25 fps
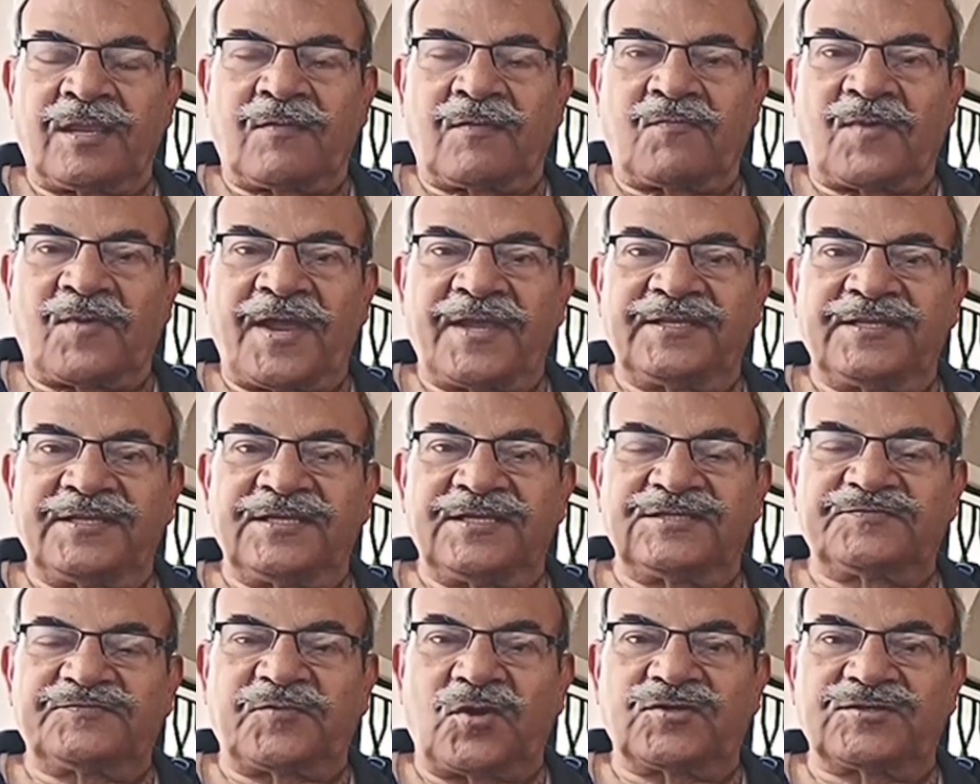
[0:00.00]
By
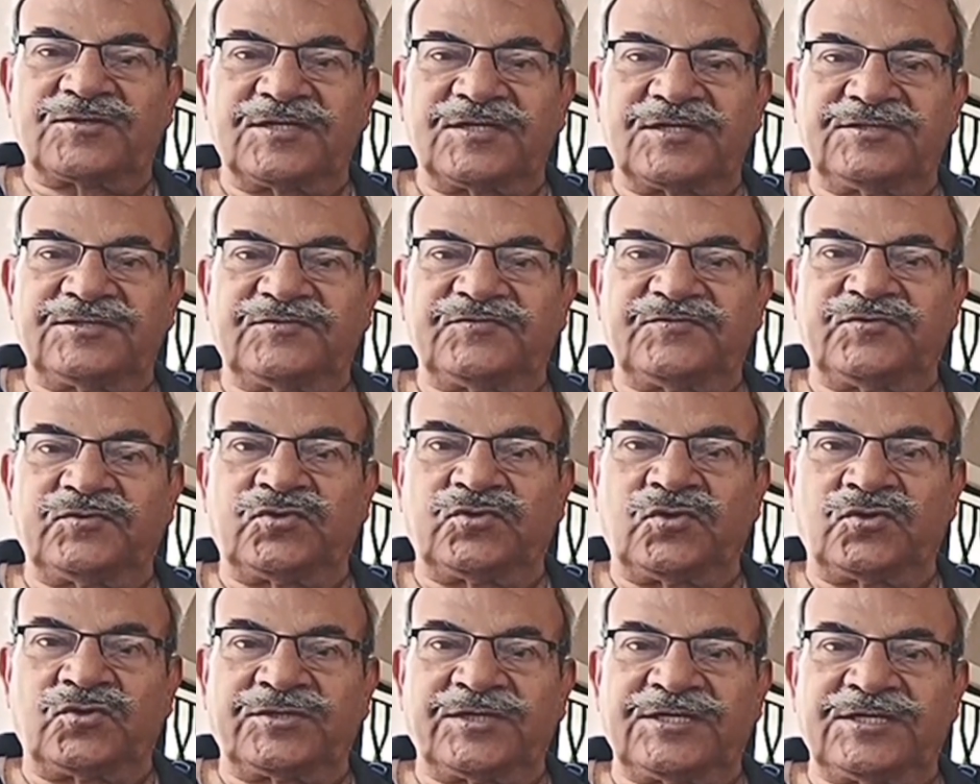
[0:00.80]
this process, if
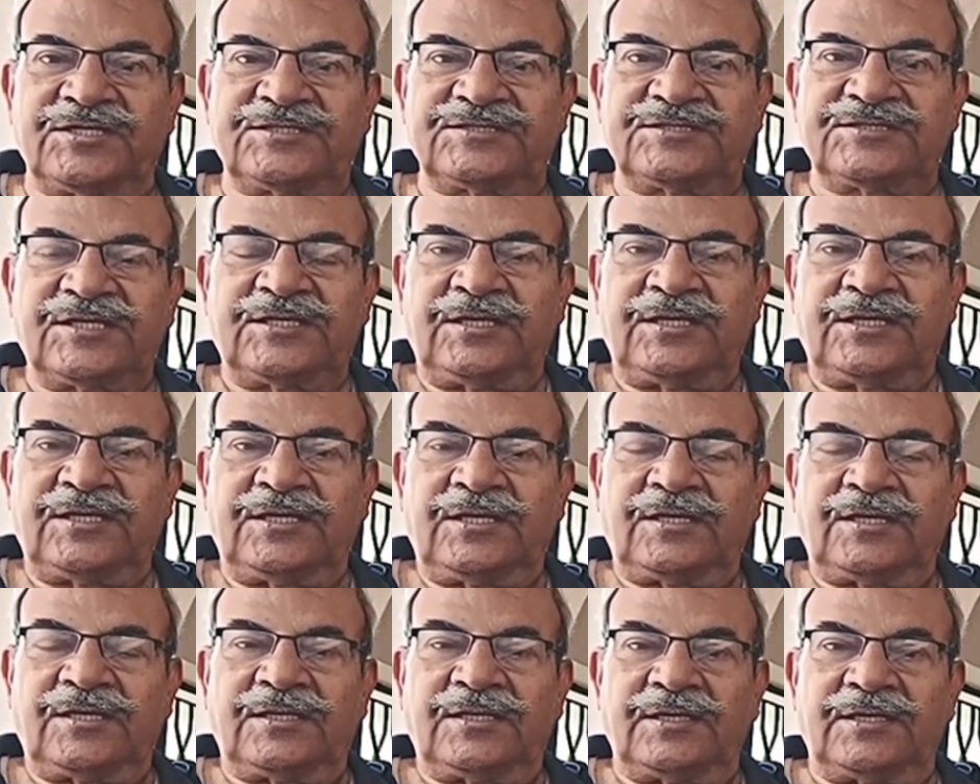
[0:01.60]
you notice
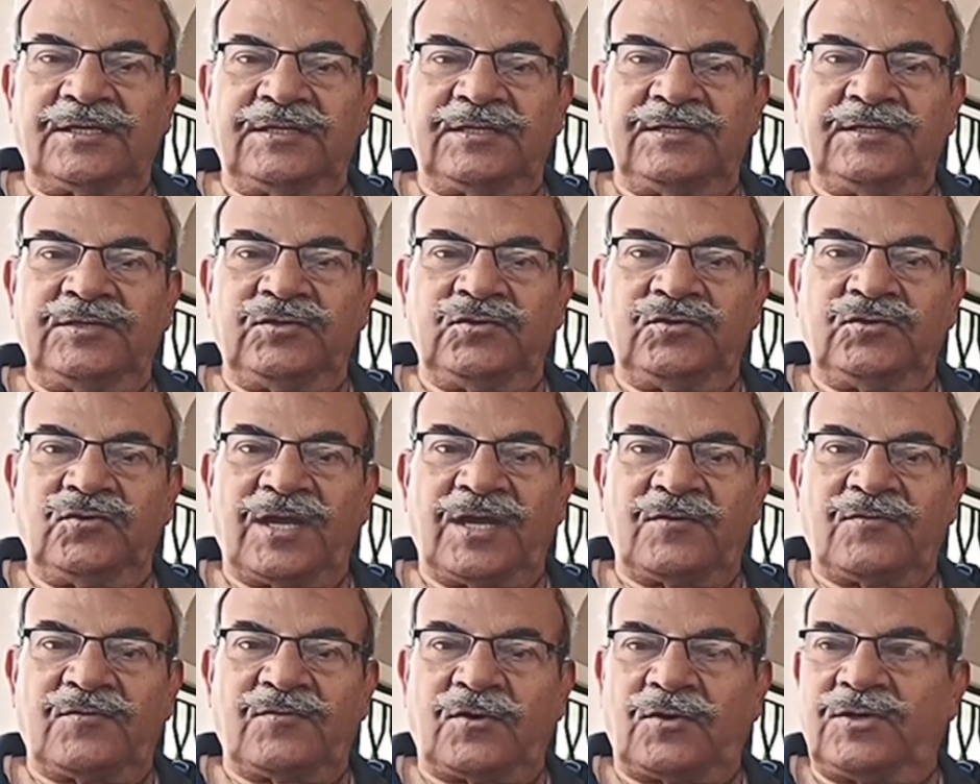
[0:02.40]
that you
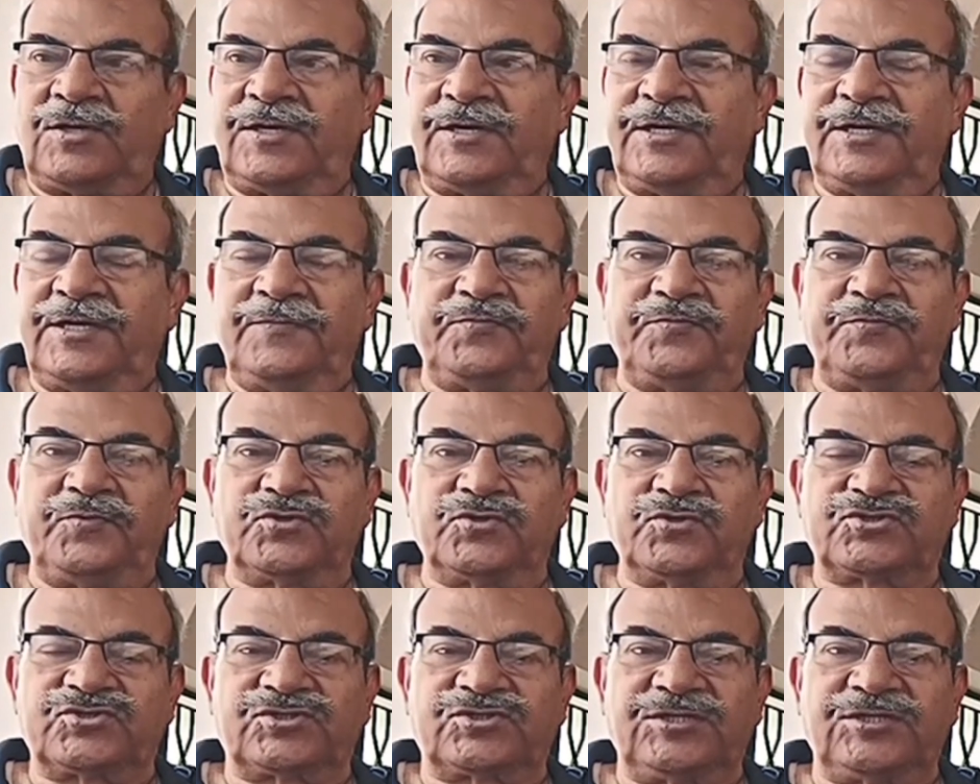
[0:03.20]
have already
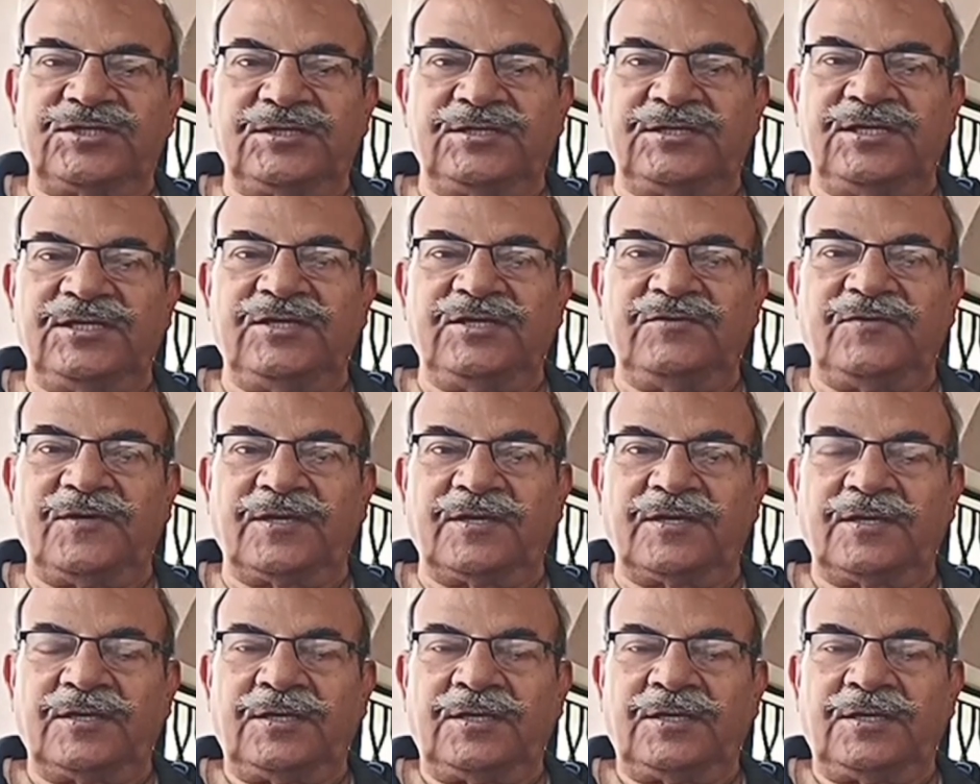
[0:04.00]
pushed the
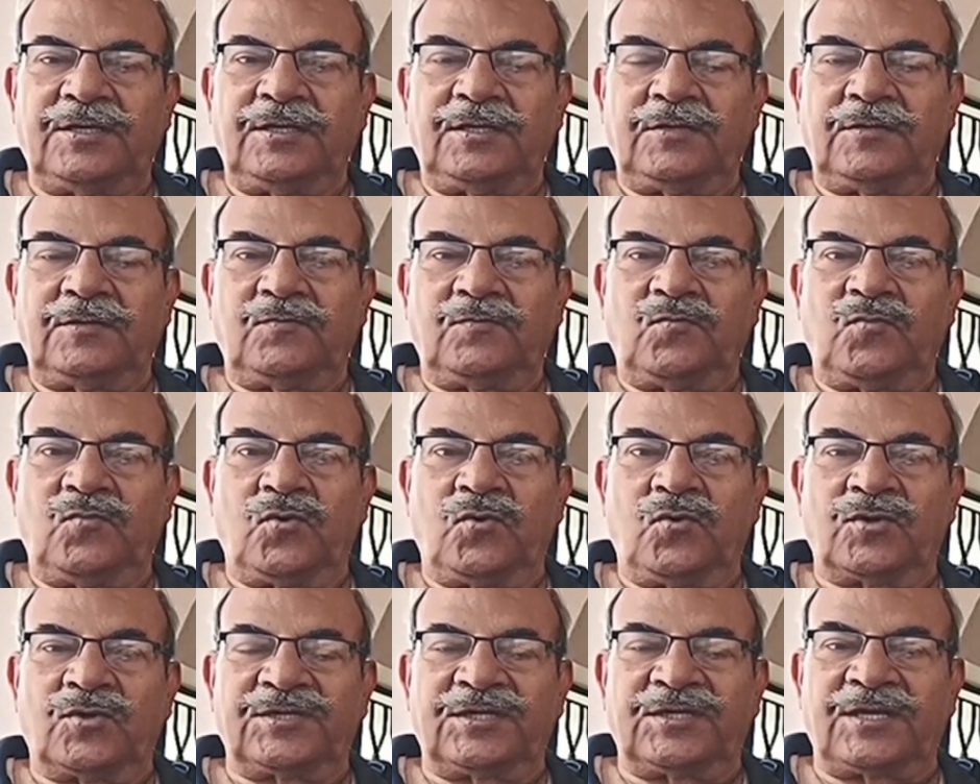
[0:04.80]
lever
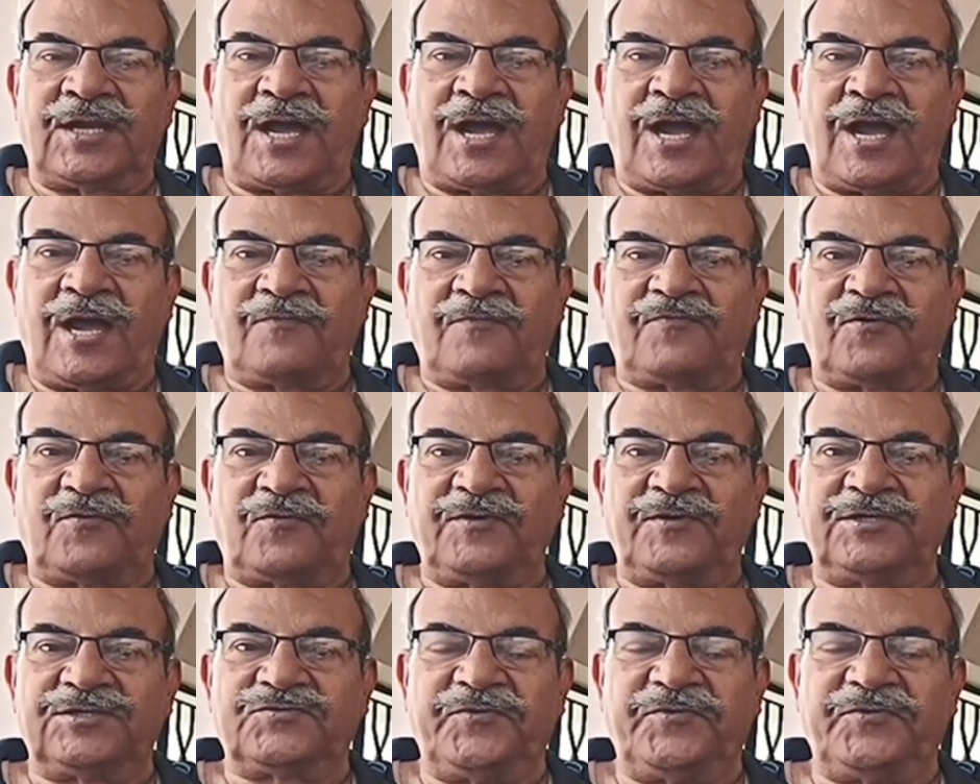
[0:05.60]
more than half
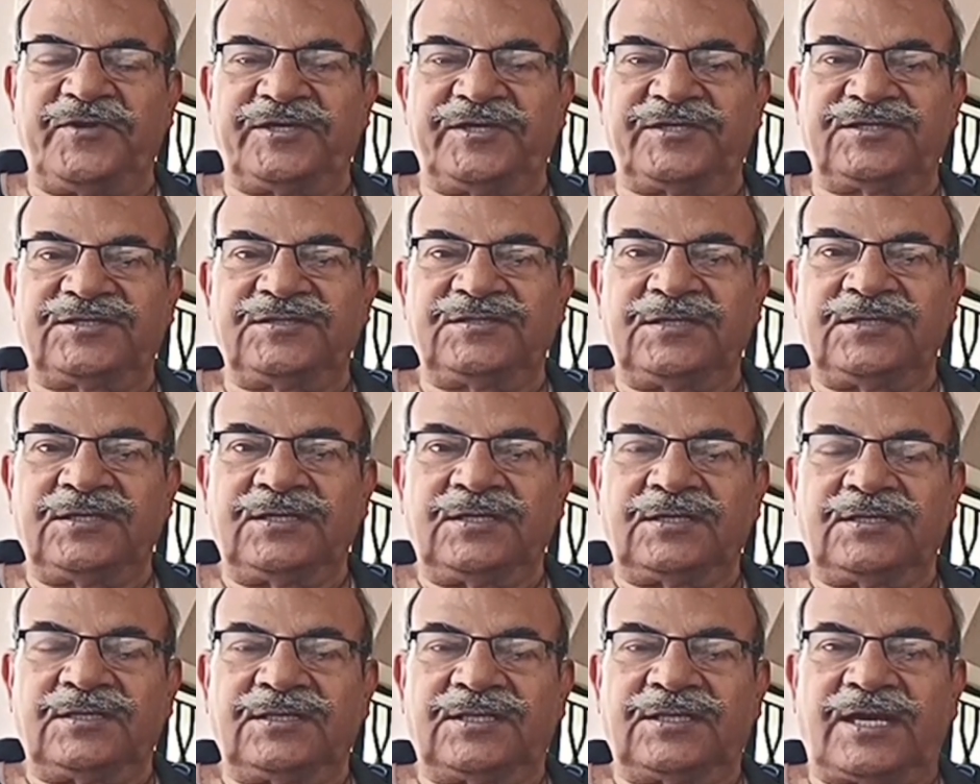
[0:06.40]
of its width,
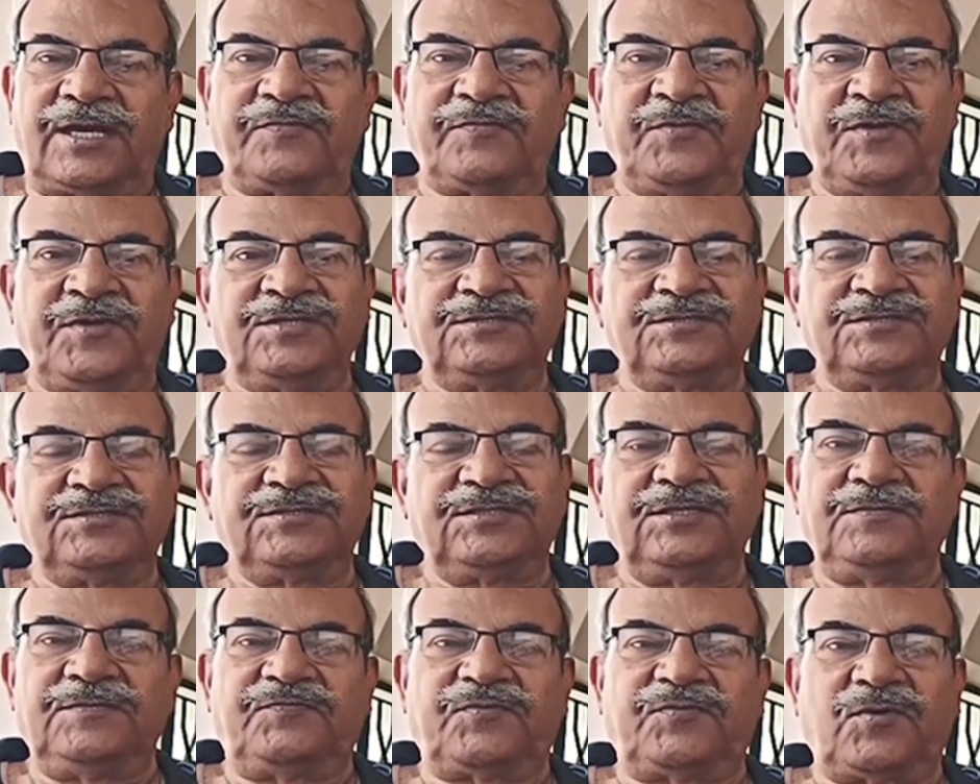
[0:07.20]
that means
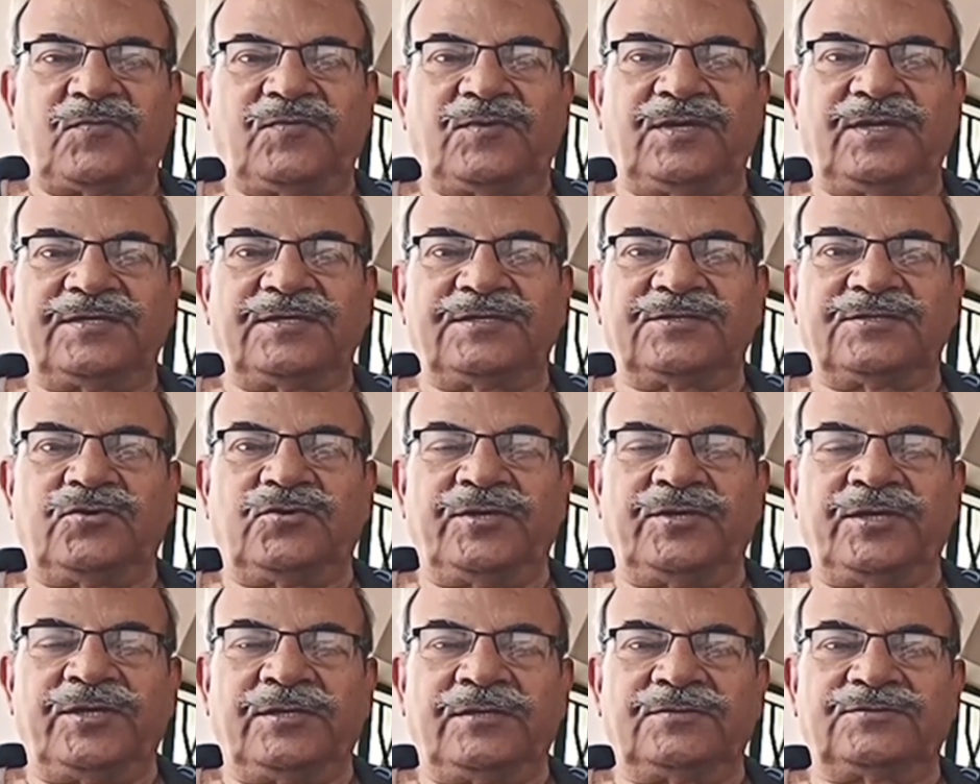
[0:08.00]
the propeller is
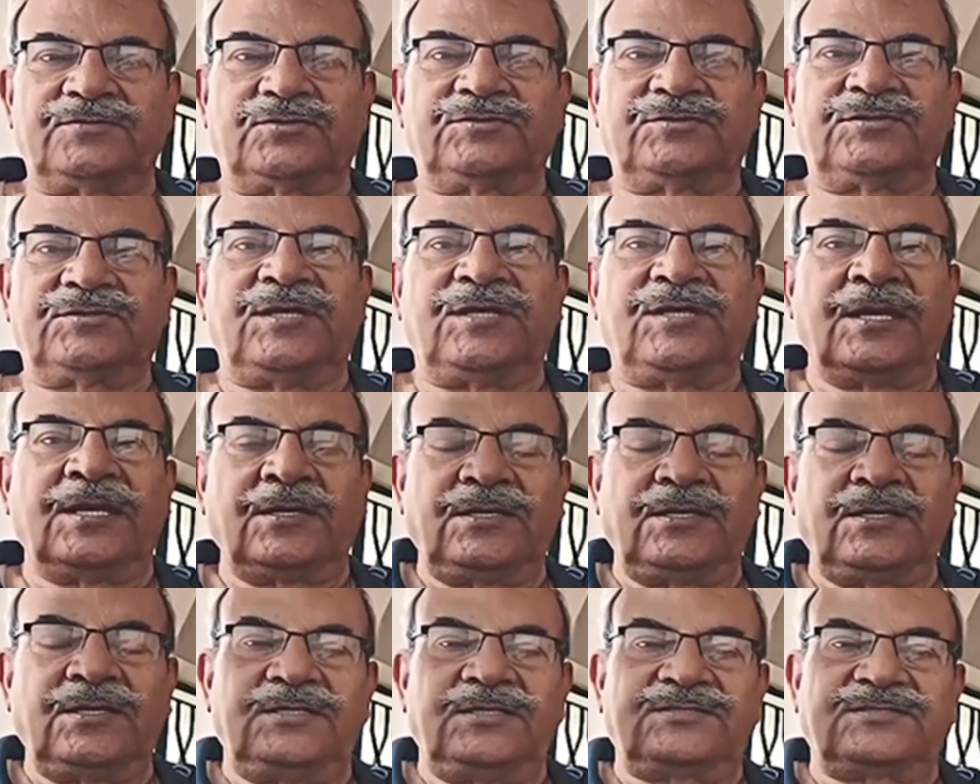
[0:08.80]
going. So
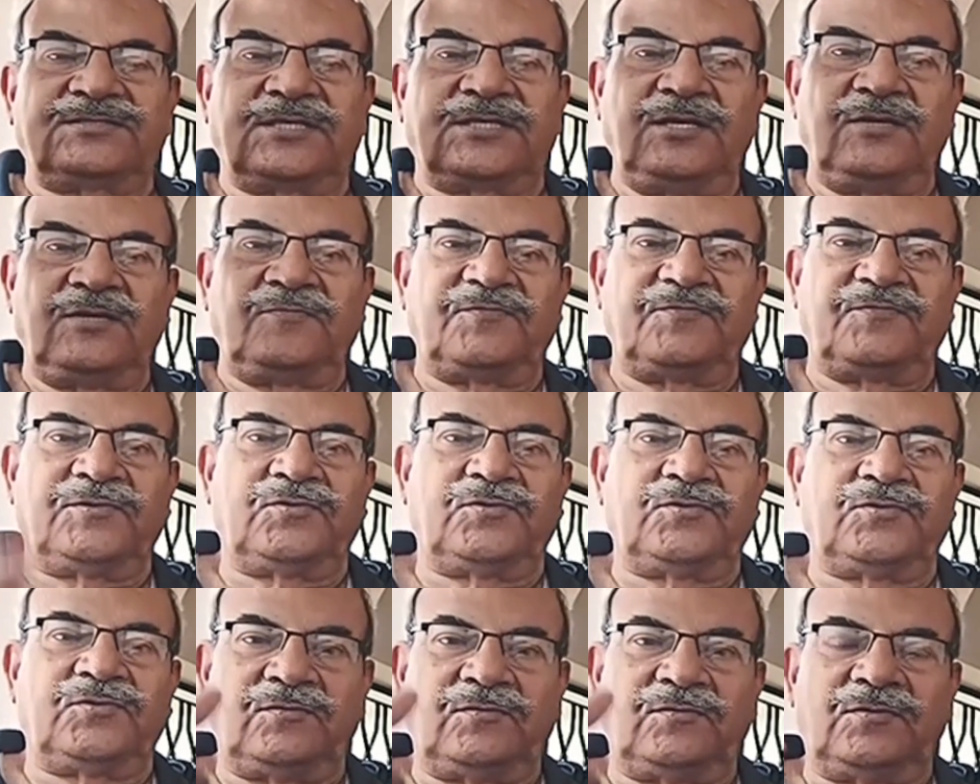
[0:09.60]
then itself
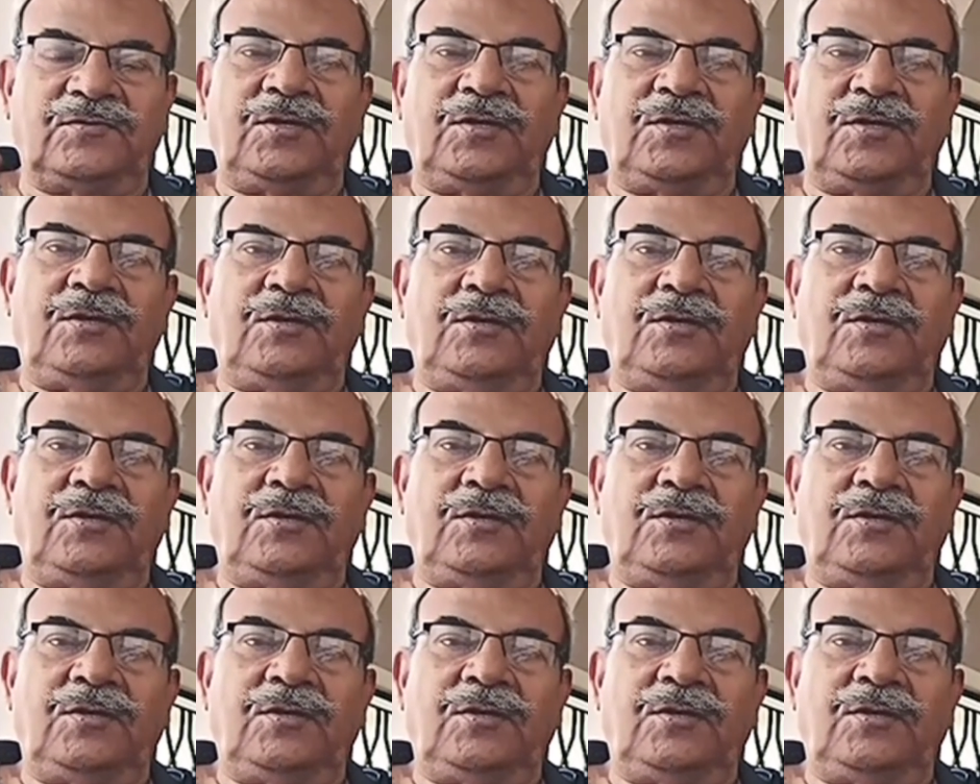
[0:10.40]
you